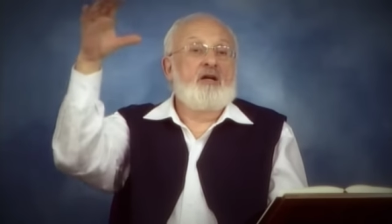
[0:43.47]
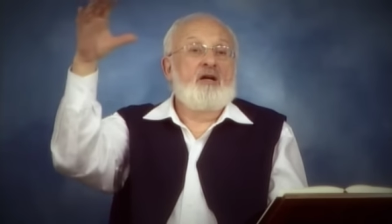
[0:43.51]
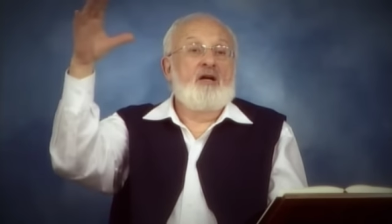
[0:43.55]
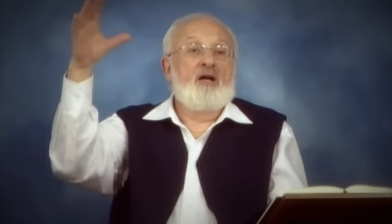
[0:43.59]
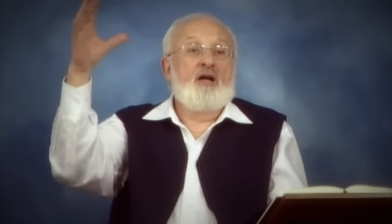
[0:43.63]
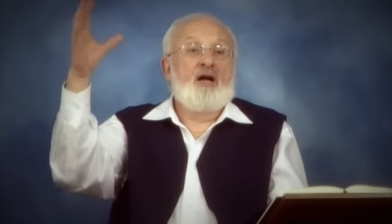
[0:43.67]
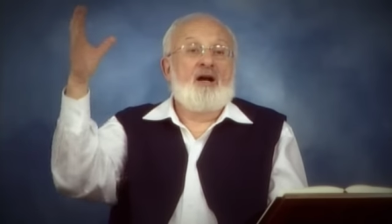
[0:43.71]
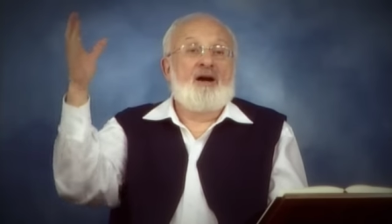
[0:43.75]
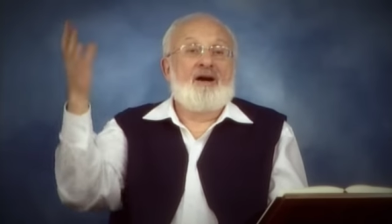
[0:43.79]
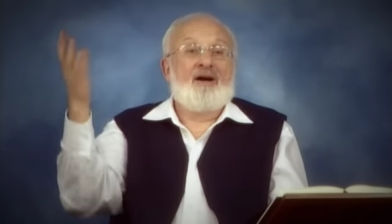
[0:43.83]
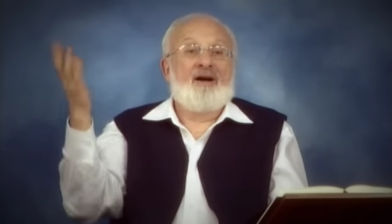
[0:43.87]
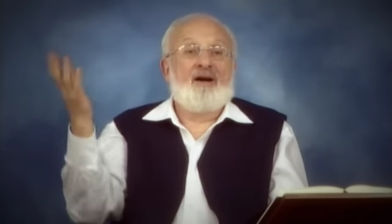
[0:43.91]

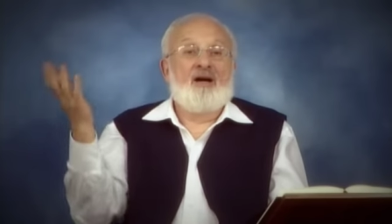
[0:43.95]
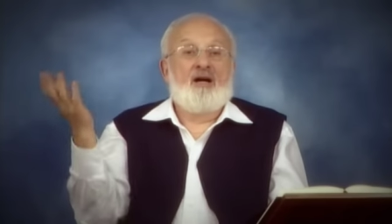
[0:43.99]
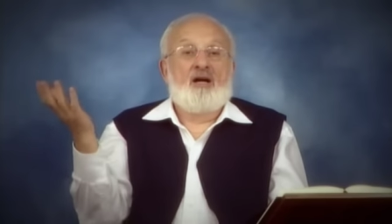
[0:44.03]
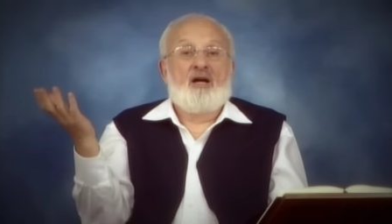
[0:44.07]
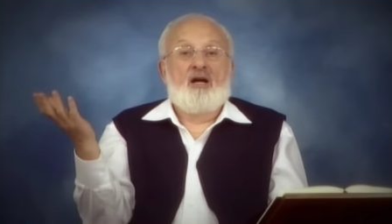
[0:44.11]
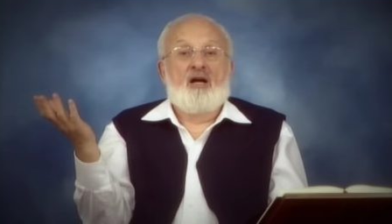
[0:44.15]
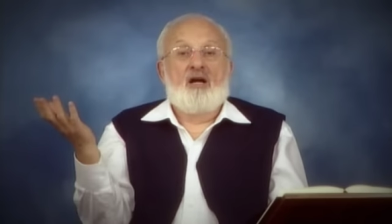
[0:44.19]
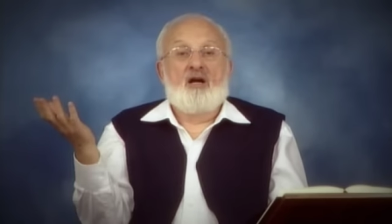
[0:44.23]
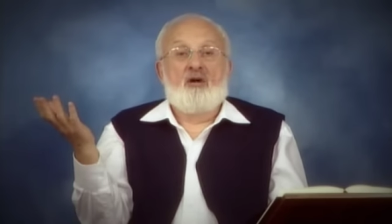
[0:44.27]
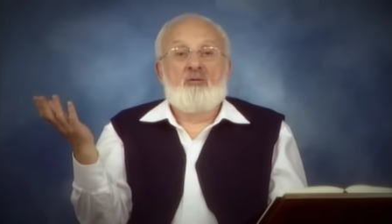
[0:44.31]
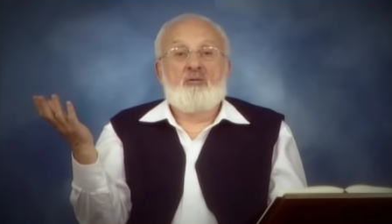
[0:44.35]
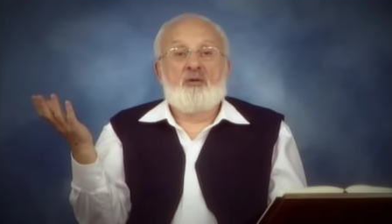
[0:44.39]
the
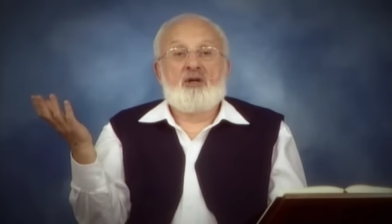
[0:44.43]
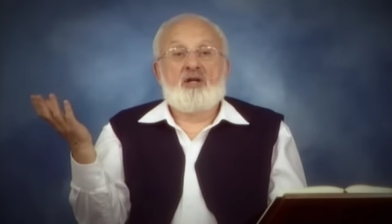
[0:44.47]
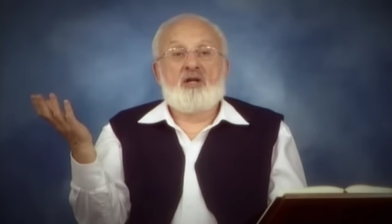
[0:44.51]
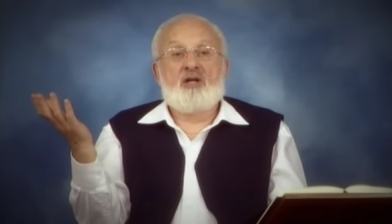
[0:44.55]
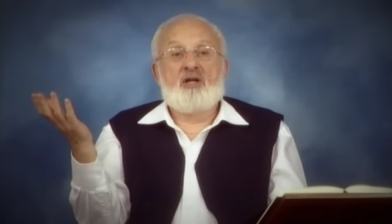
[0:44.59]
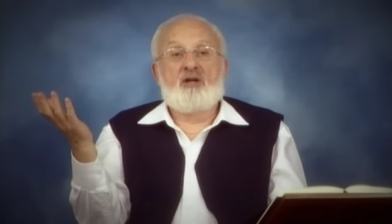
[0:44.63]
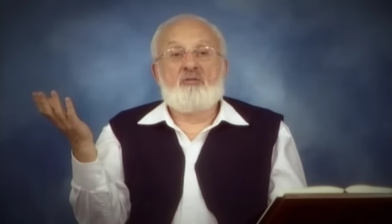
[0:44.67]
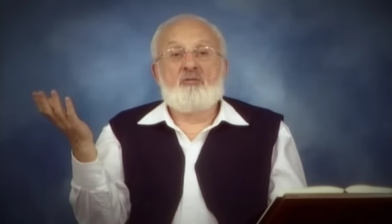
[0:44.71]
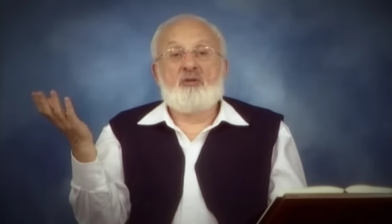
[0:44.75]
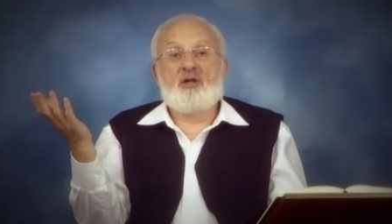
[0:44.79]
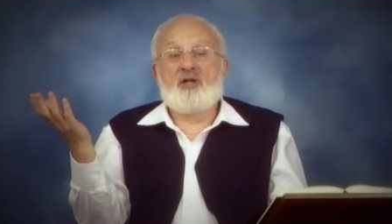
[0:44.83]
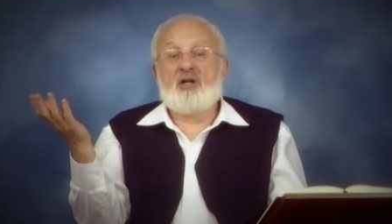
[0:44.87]
speaking degree,
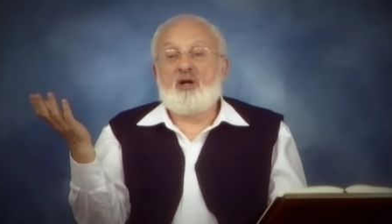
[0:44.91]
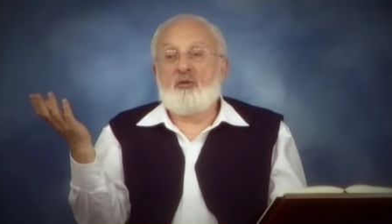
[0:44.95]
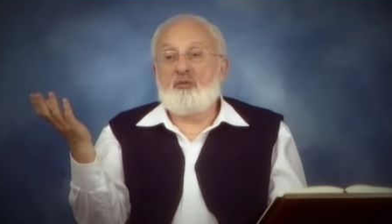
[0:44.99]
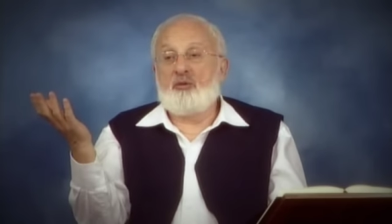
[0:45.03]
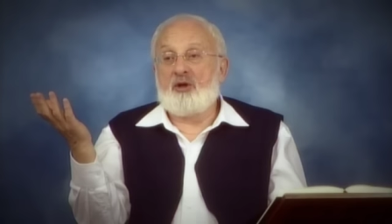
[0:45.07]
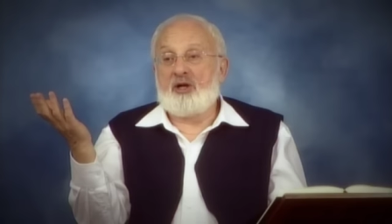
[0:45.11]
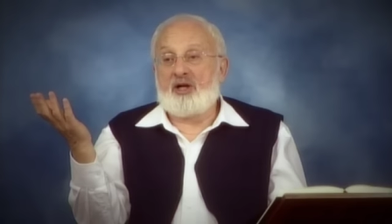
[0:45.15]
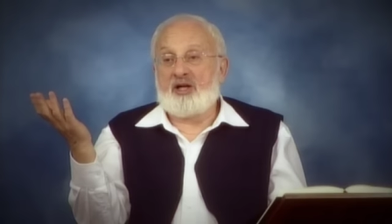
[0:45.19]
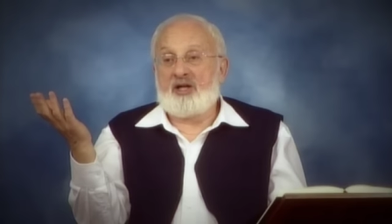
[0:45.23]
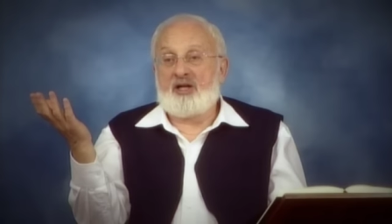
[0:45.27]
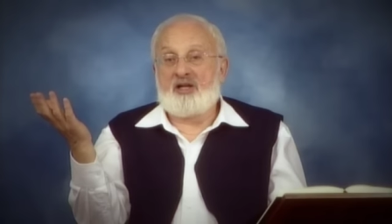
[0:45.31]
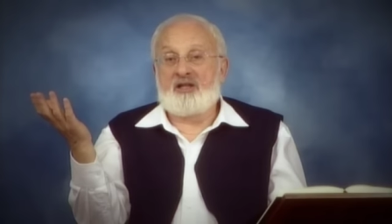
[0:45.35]

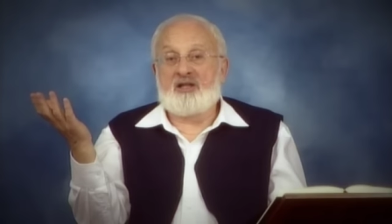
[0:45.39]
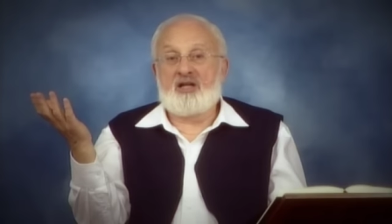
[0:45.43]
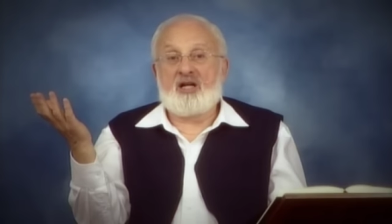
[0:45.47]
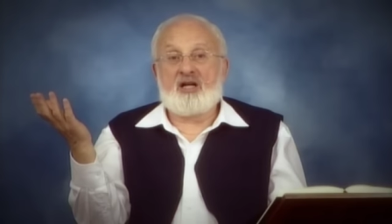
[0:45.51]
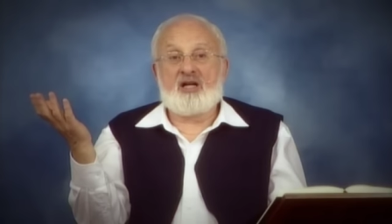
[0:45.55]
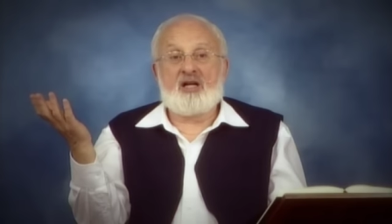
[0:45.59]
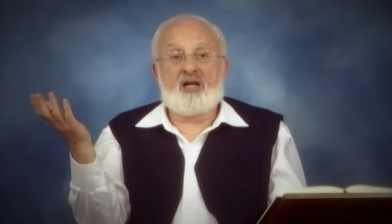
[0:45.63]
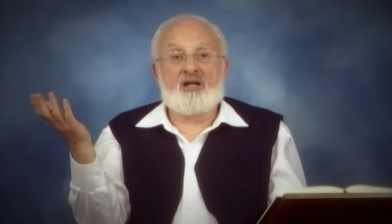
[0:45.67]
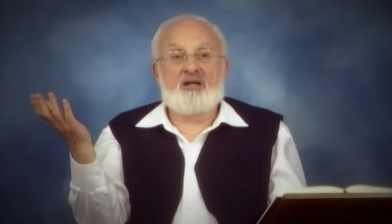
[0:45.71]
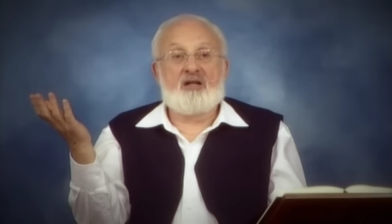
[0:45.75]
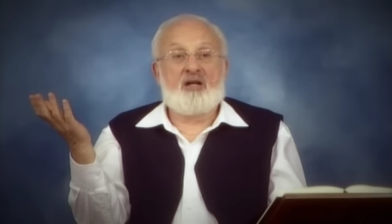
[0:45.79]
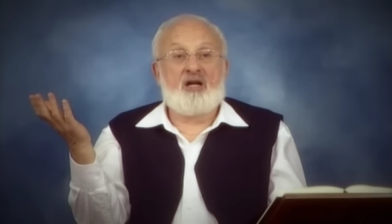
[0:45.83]
the
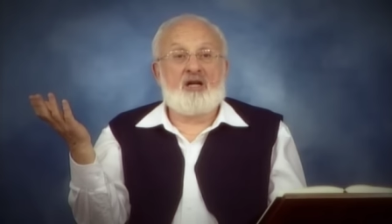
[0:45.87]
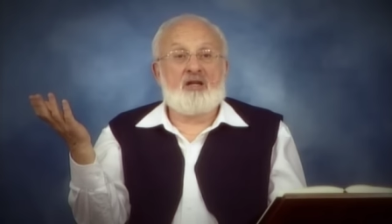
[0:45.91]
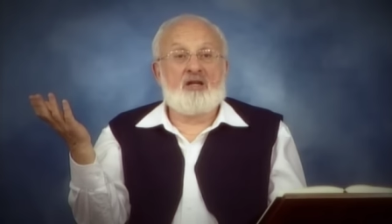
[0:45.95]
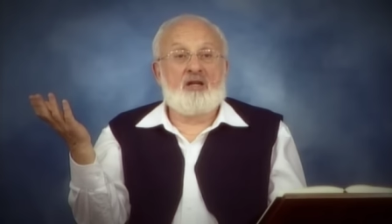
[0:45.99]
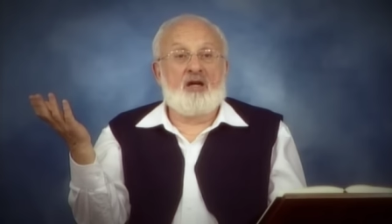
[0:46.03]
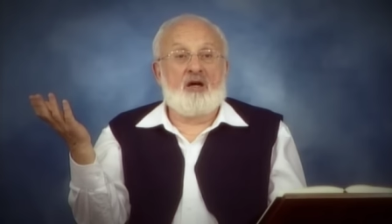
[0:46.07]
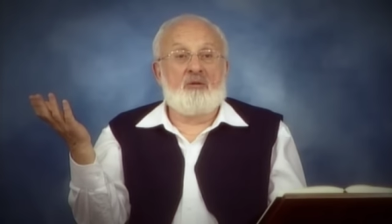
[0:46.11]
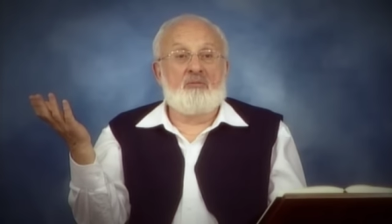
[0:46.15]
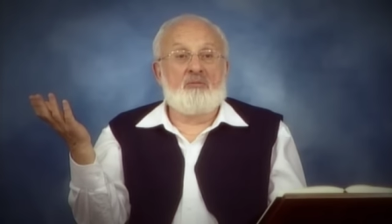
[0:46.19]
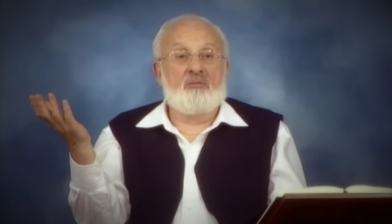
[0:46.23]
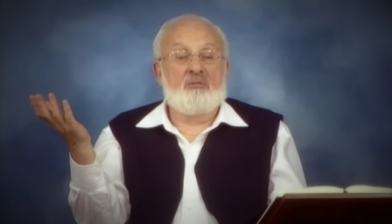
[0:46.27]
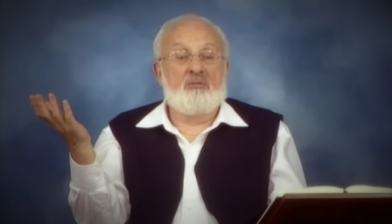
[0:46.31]
degree of
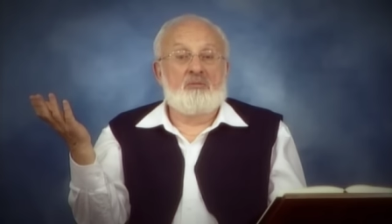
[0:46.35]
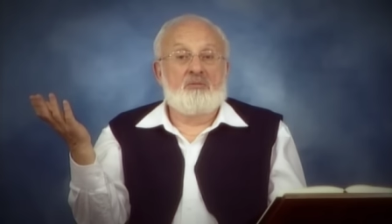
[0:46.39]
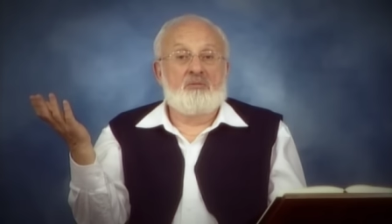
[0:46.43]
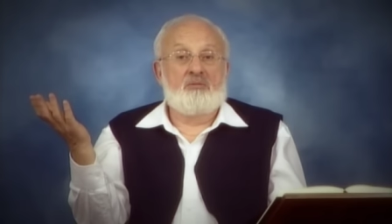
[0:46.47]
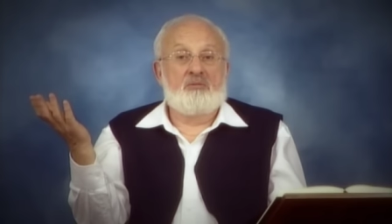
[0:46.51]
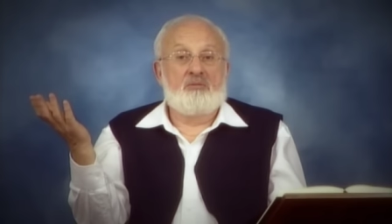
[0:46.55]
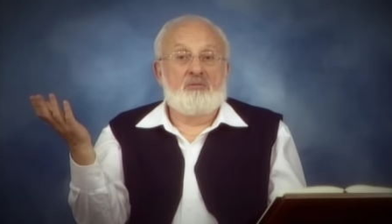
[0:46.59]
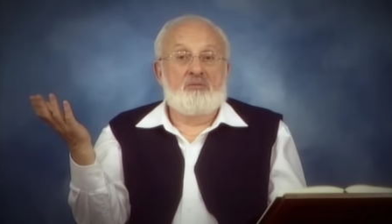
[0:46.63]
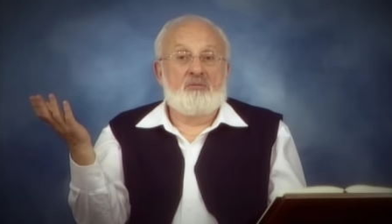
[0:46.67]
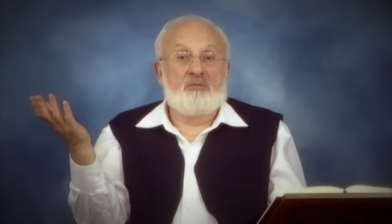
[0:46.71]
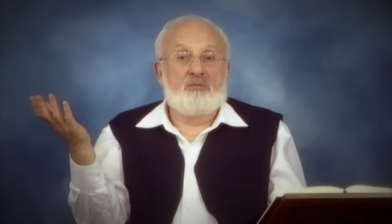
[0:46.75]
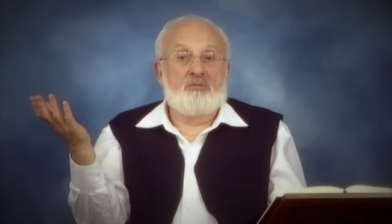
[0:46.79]
Adam,
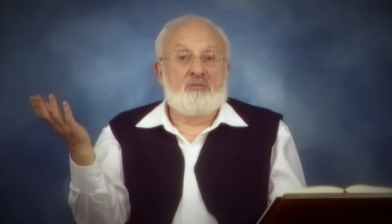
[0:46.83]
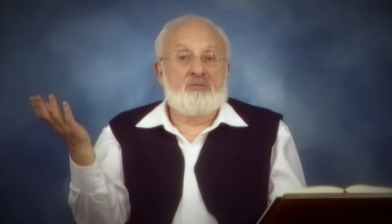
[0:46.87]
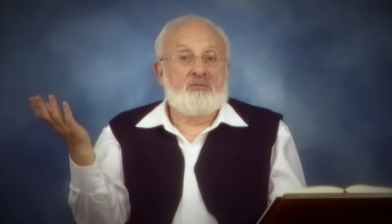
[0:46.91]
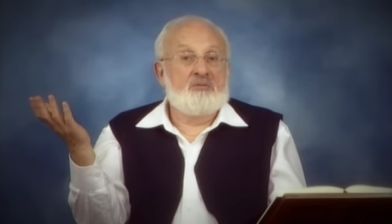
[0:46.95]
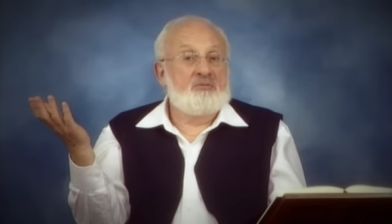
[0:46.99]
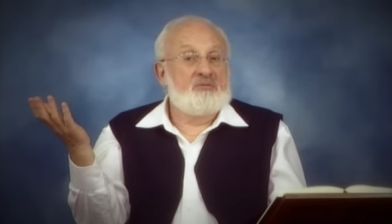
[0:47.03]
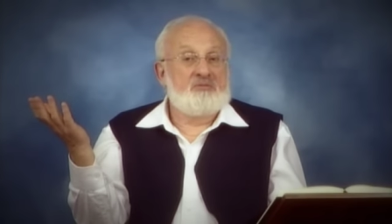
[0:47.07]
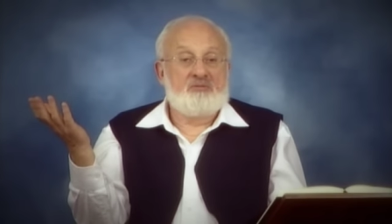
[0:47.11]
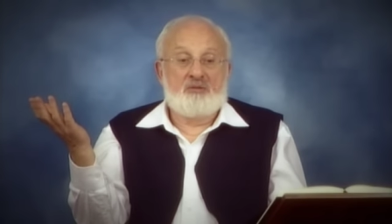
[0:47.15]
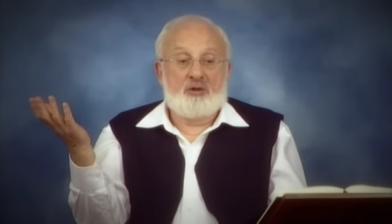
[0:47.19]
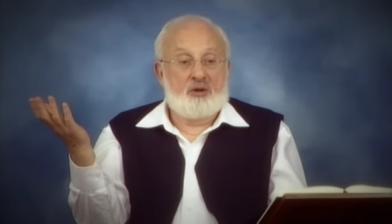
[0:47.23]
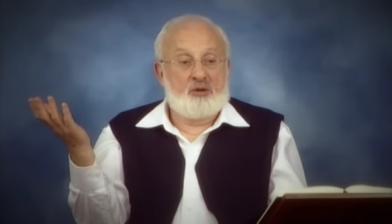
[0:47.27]

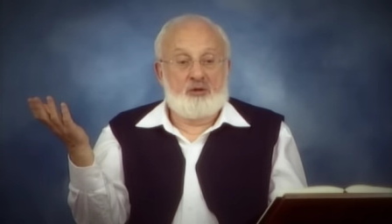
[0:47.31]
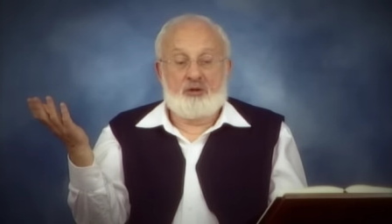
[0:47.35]
man?